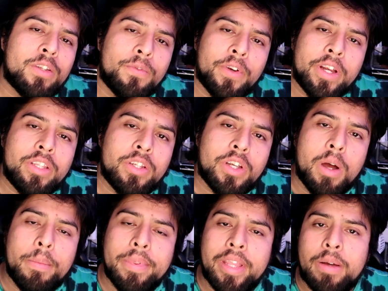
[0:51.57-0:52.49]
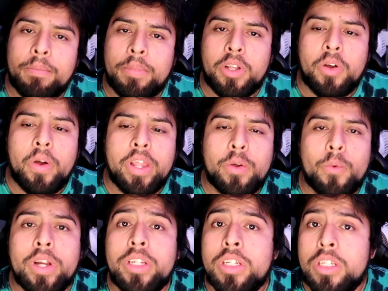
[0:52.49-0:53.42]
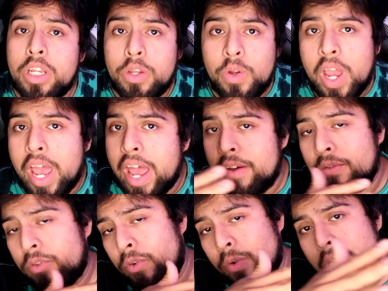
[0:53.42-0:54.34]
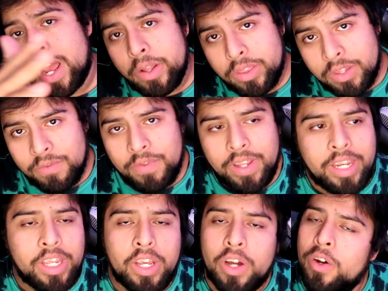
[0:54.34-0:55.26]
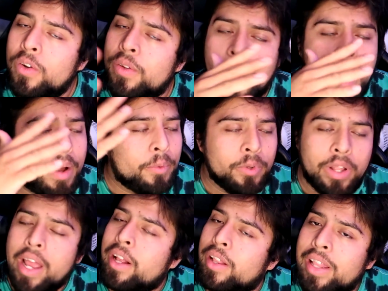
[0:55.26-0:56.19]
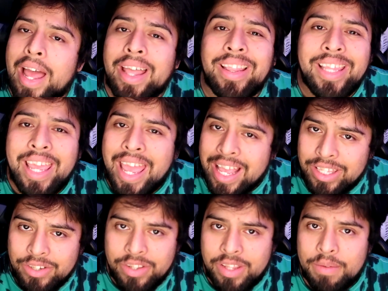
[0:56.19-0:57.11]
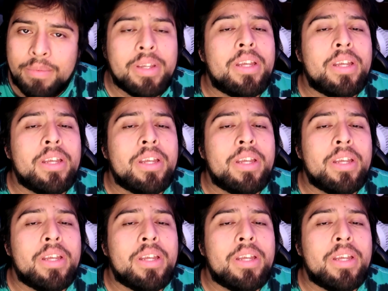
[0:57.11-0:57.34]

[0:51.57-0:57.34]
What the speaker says: Don't forget to comment down below any questions that you have throughout the video. I will gladly answer them.